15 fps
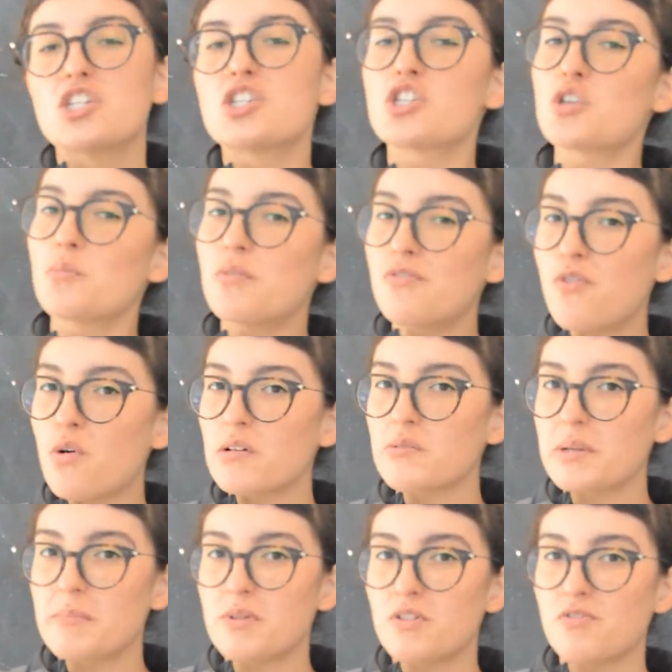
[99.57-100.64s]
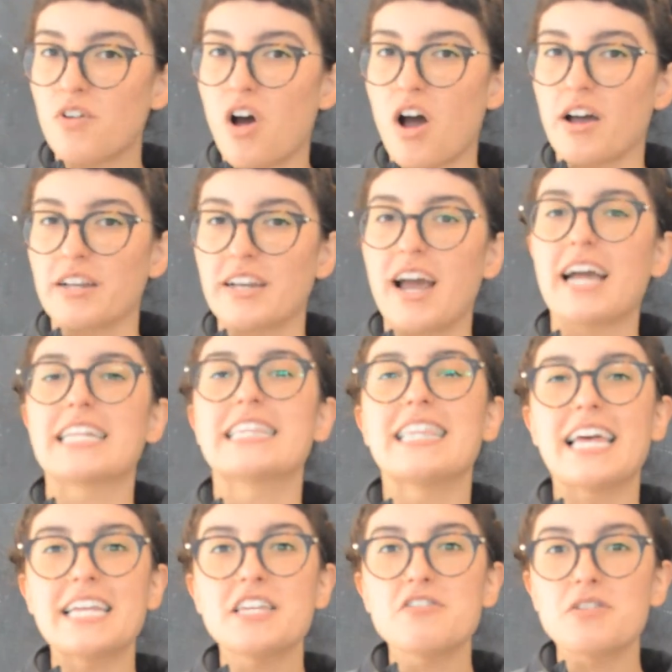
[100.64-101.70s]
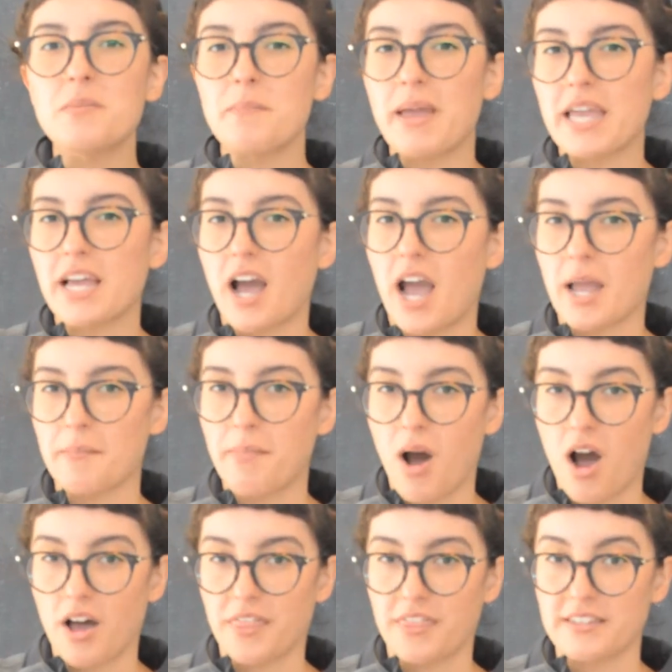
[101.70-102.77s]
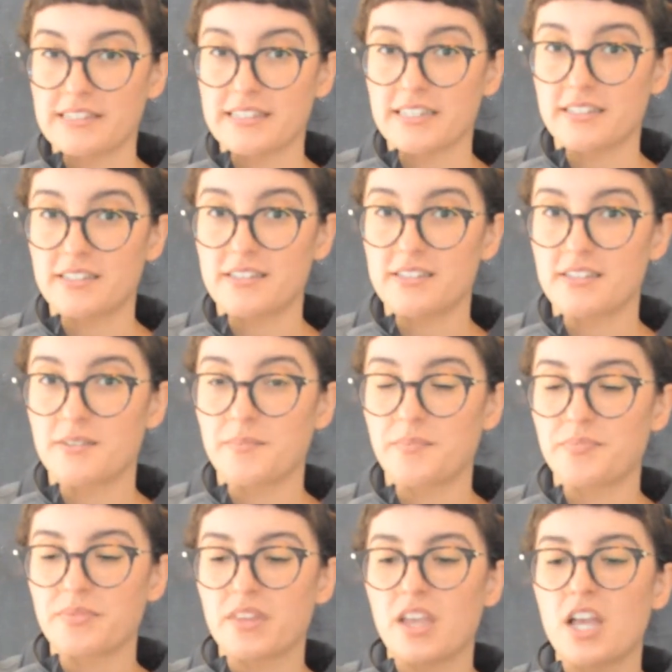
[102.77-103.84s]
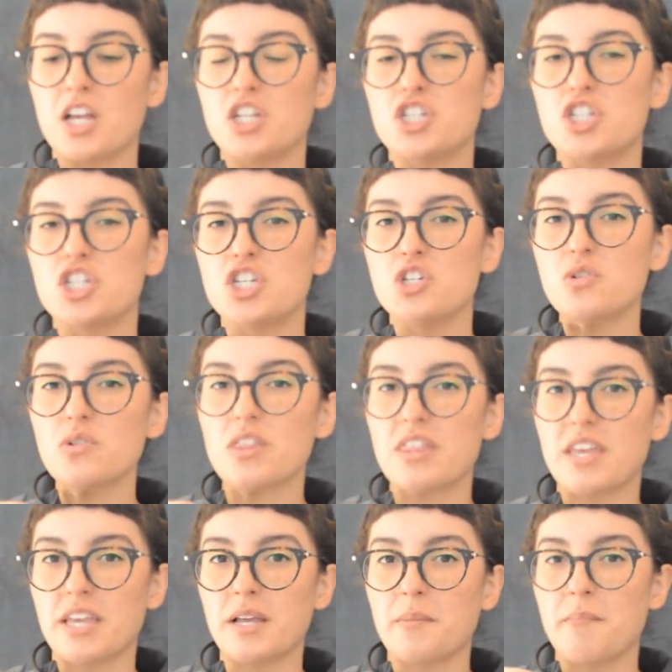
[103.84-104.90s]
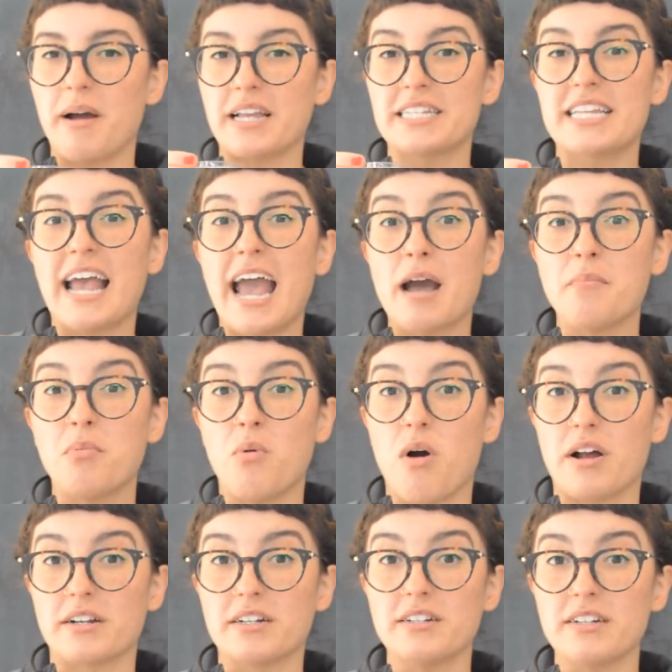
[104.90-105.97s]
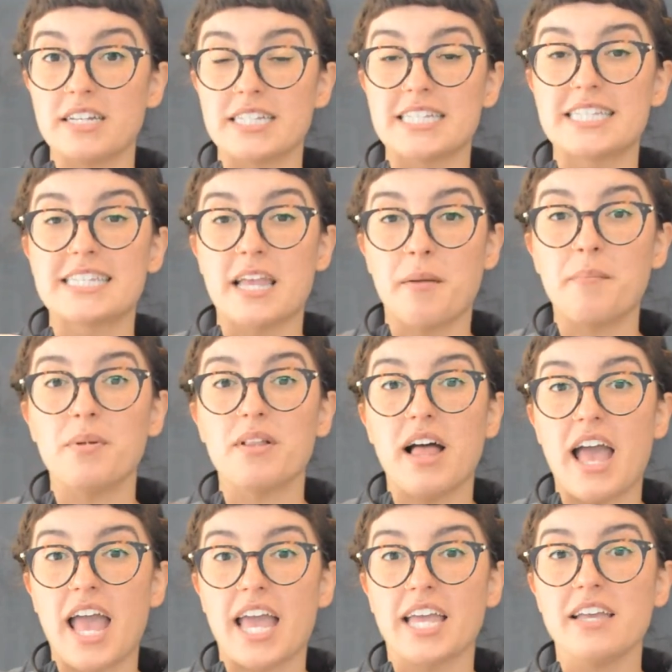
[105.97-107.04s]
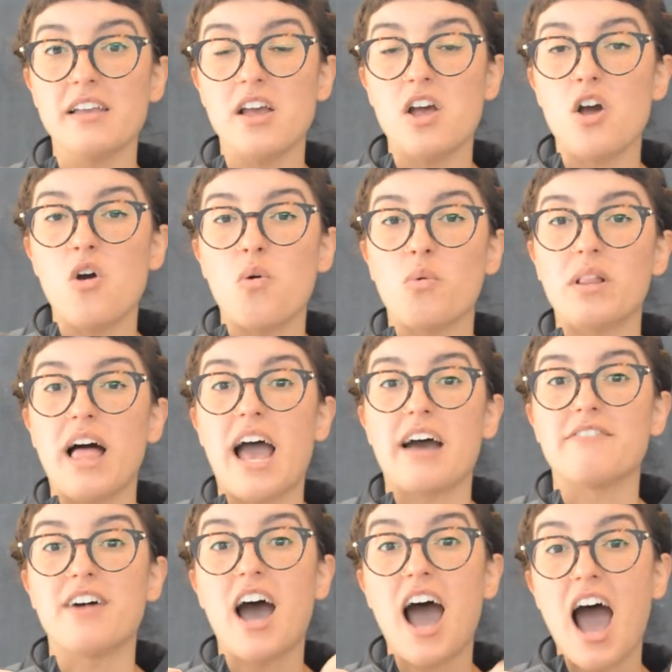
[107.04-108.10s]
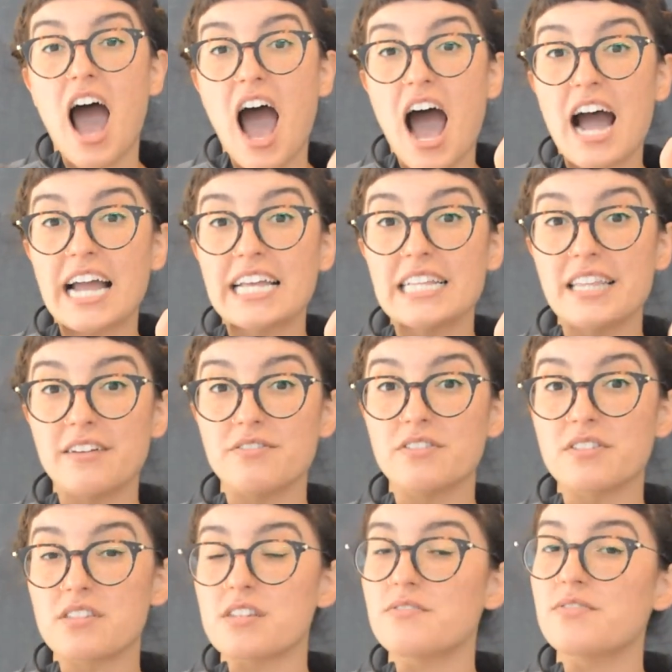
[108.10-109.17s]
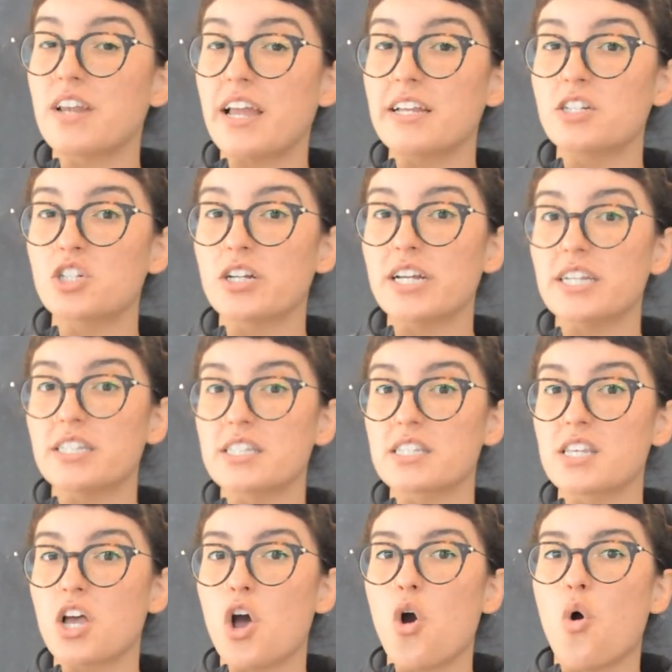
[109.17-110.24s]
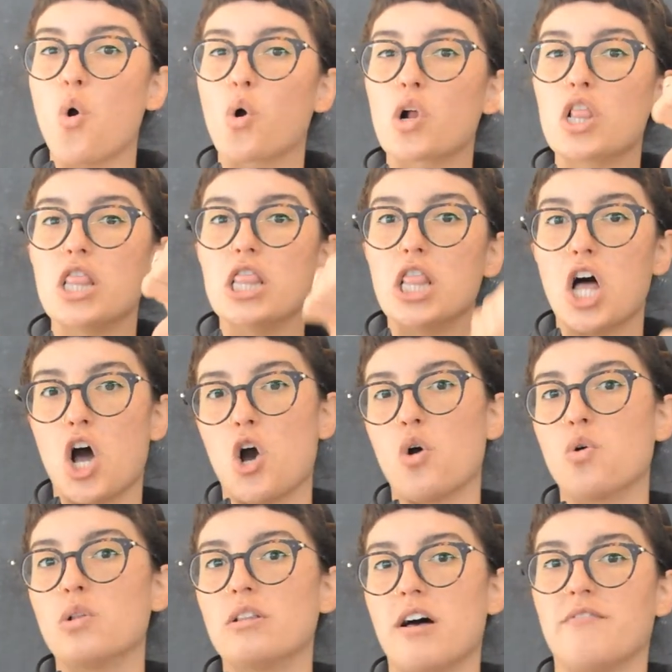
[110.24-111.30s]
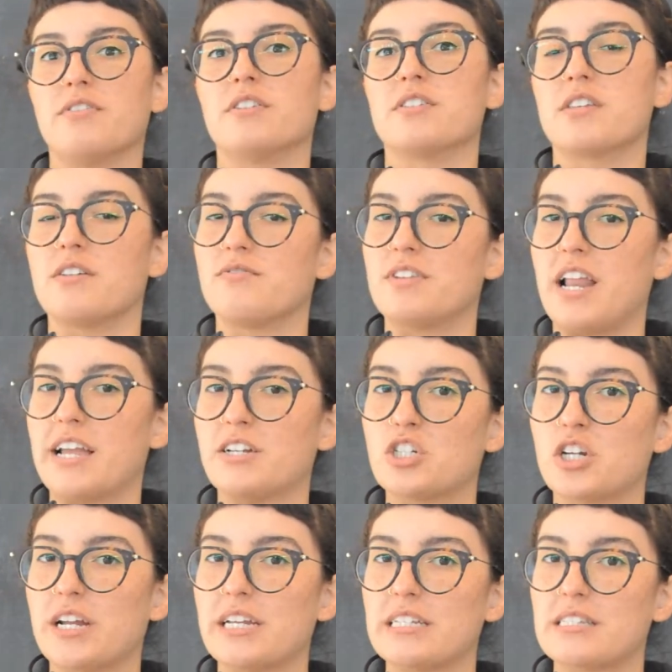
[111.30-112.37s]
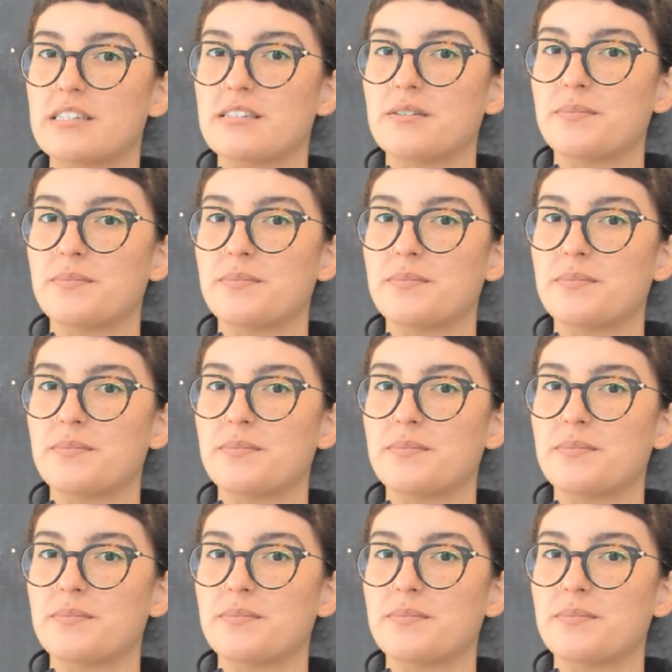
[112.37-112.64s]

So before we move on, I'd like you to make a hypothesis. Do you think my tap water in sample A will have high levels of nitrates or low levels of nitrates?